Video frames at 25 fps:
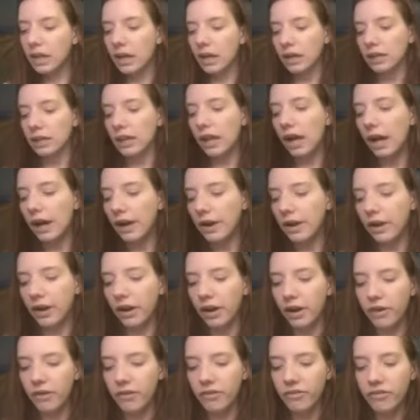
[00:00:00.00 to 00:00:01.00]
A lot
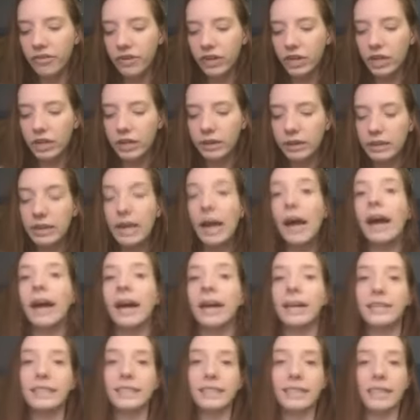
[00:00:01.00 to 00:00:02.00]
of
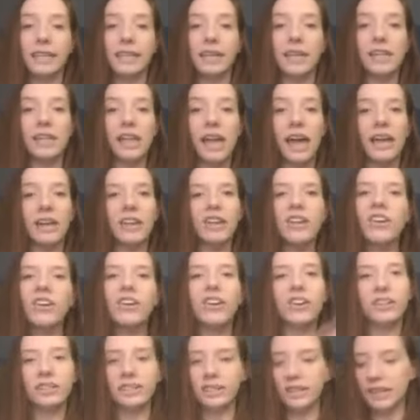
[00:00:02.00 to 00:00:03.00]
kindness and
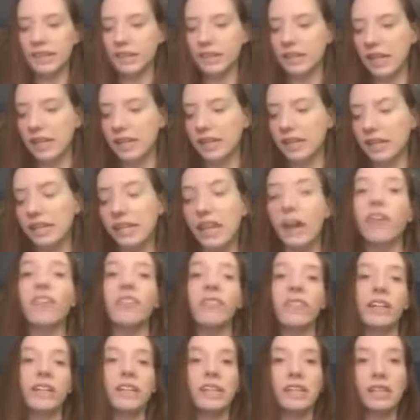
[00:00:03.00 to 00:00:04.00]
goodness and
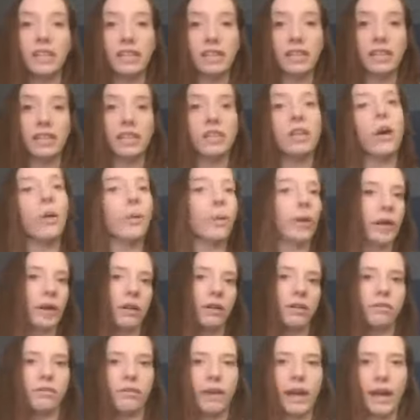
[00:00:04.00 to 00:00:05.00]
selflessness is going
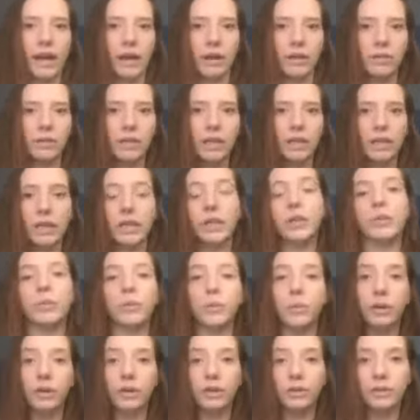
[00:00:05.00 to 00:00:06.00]
around in the
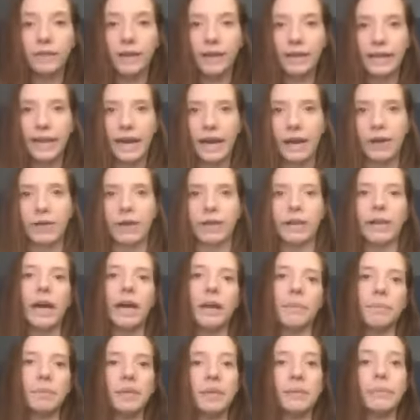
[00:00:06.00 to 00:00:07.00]
world right now, and a
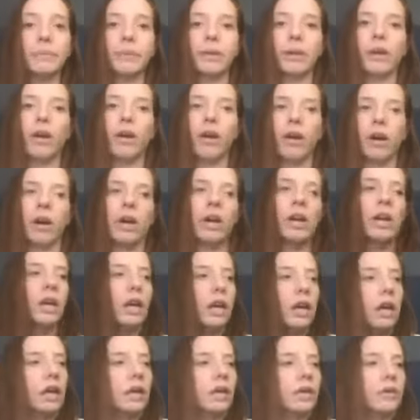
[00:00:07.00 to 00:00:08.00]
lot of people are
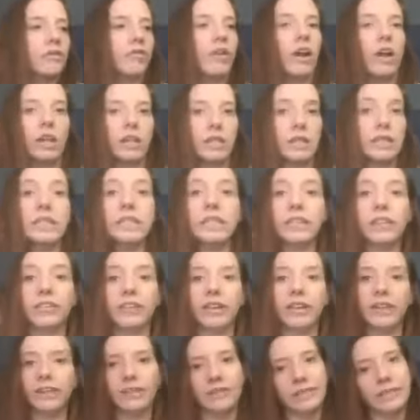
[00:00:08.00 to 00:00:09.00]

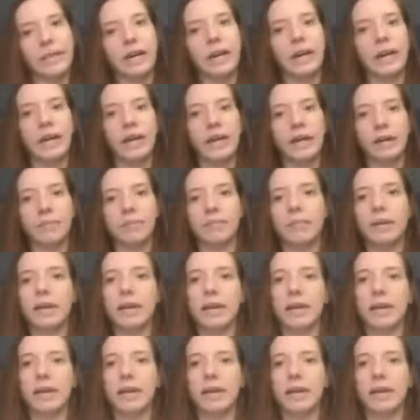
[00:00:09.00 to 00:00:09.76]
volunteering their time